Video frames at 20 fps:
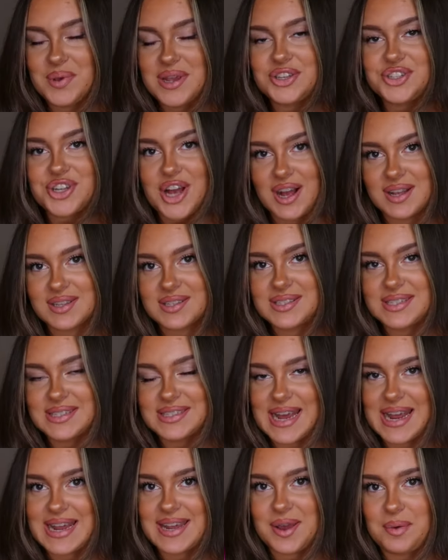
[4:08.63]
we just
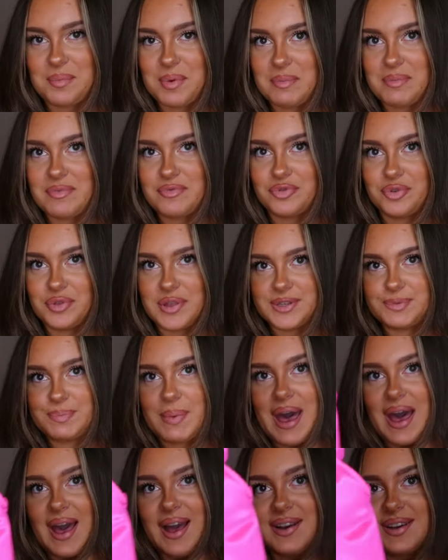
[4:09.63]
take a moment for this
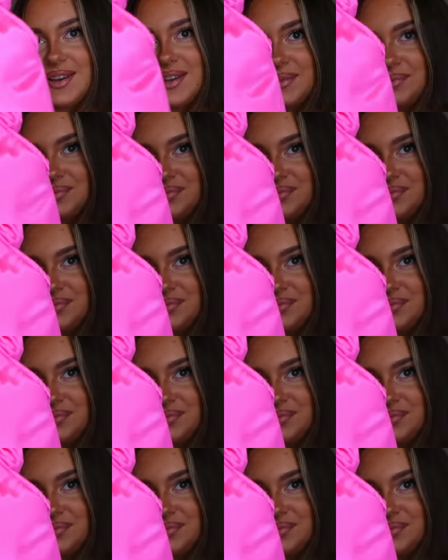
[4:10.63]
bag?